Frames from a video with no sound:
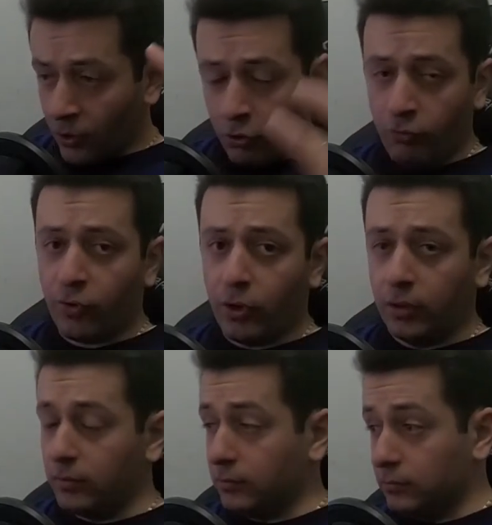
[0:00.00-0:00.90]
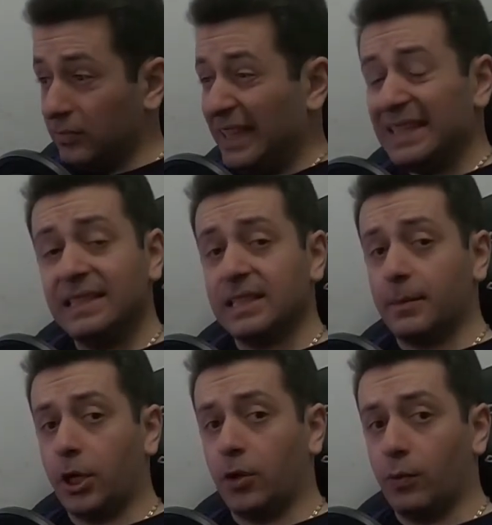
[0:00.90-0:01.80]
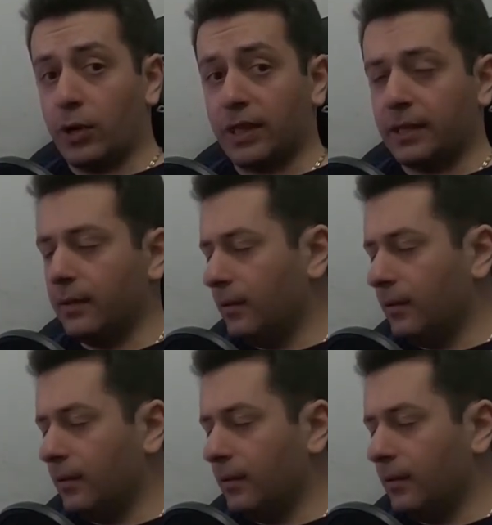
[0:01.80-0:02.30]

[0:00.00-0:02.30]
overall, is this monitor worth it?